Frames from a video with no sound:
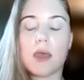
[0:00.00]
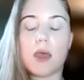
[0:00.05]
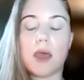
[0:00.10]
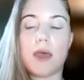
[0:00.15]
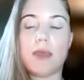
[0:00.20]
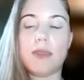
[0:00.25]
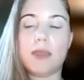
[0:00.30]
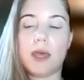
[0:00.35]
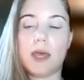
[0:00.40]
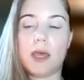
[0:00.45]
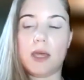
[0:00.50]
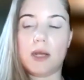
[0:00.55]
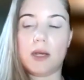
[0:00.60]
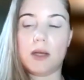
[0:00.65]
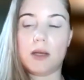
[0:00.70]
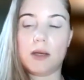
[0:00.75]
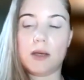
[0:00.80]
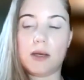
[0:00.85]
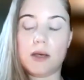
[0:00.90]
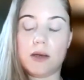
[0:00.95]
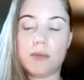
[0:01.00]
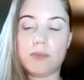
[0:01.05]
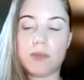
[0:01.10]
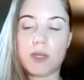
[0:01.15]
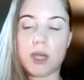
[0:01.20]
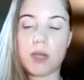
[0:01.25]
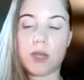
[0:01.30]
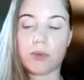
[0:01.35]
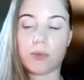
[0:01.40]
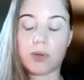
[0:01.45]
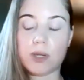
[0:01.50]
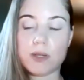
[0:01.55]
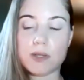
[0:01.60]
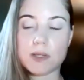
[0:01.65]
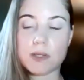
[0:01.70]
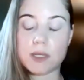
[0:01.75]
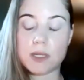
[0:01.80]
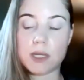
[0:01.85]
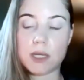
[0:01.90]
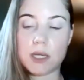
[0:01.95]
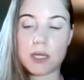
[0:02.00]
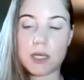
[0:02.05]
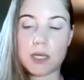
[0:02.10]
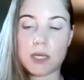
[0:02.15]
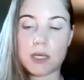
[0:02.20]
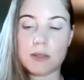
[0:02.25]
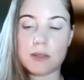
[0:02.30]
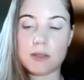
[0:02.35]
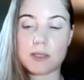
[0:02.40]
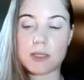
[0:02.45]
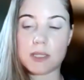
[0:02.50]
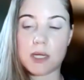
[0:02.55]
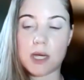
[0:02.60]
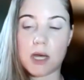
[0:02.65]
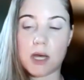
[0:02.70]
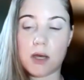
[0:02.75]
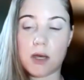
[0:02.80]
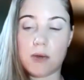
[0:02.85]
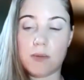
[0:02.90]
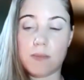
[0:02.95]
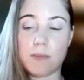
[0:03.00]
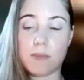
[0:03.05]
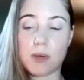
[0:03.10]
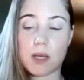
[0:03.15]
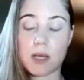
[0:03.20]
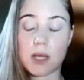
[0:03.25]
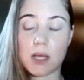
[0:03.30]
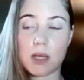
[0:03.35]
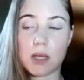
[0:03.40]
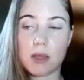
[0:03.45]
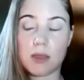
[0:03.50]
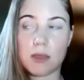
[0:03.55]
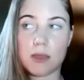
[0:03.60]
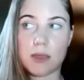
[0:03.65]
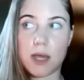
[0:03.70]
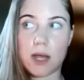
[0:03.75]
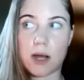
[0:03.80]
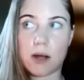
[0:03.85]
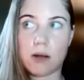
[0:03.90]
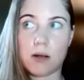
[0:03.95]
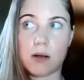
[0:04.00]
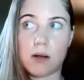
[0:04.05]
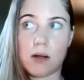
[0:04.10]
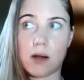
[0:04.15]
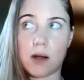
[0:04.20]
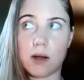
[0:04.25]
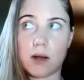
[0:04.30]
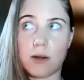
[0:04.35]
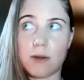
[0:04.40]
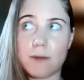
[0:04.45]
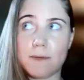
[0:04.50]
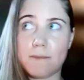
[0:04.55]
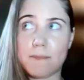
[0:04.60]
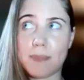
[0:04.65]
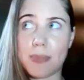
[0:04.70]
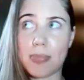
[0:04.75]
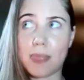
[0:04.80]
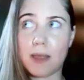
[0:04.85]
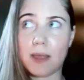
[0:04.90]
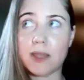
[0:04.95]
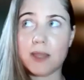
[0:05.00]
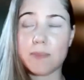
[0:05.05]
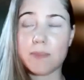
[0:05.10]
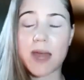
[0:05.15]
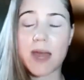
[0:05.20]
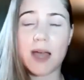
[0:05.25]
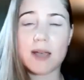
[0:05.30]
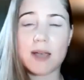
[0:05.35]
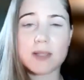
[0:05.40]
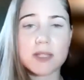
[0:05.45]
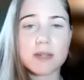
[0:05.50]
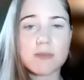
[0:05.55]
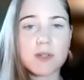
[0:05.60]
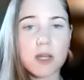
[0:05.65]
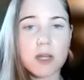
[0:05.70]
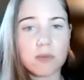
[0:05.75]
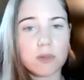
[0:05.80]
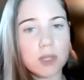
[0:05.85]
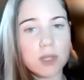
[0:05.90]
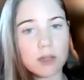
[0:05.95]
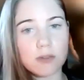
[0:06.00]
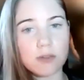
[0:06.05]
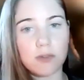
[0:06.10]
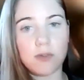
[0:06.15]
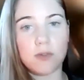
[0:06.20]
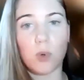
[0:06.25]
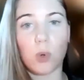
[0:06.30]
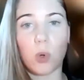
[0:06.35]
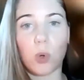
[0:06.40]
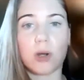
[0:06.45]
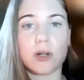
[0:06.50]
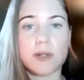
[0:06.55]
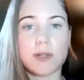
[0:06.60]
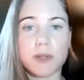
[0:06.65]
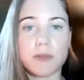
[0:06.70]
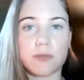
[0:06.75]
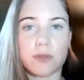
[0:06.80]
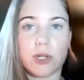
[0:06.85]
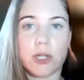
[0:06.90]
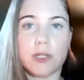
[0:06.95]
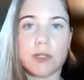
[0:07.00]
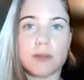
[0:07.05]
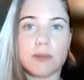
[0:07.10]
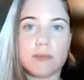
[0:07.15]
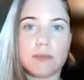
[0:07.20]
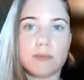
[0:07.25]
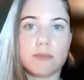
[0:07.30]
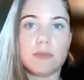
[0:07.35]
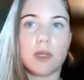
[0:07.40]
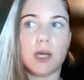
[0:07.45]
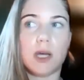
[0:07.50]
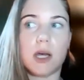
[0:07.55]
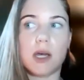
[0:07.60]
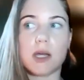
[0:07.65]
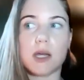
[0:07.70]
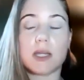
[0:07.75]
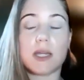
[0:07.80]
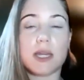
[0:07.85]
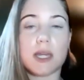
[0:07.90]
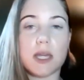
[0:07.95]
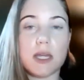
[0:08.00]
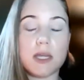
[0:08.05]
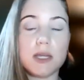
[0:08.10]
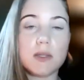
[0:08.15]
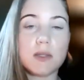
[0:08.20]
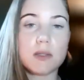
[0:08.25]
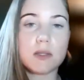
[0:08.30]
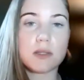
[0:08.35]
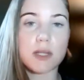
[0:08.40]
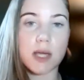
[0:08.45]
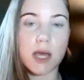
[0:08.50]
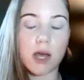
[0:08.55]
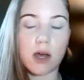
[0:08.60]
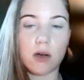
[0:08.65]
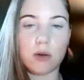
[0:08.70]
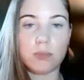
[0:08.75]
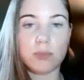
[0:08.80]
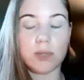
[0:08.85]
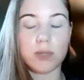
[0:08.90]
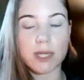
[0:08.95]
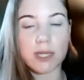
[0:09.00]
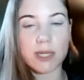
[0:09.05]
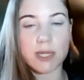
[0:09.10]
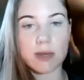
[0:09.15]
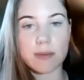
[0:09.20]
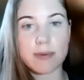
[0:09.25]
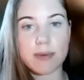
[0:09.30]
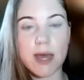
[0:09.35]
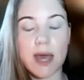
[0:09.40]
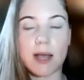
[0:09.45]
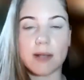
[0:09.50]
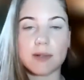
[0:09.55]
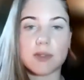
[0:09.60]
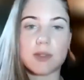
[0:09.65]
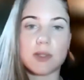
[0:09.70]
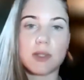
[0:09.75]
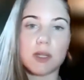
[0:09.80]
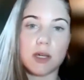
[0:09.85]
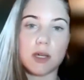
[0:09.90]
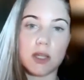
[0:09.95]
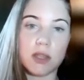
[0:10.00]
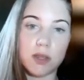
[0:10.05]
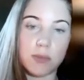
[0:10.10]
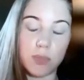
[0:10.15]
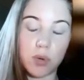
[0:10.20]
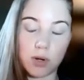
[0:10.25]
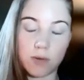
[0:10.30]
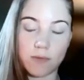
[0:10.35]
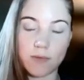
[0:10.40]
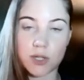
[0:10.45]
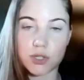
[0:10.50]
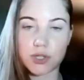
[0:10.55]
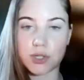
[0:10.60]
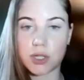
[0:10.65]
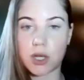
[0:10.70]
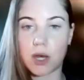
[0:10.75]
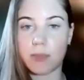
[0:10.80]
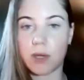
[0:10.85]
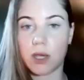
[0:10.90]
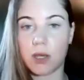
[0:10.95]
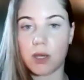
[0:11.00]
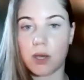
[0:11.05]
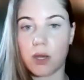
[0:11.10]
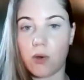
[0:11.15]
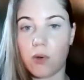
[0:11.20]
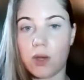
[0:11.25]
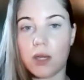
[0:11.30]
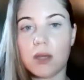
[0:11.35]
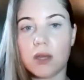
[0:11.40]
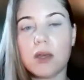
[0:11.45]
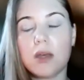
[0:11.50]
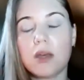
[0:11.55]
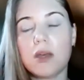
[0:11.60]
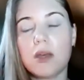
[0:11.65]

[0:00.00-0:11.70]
And then the other reason is there are, in the past, I've covered like four different keys to help like get past the motivation coming and going.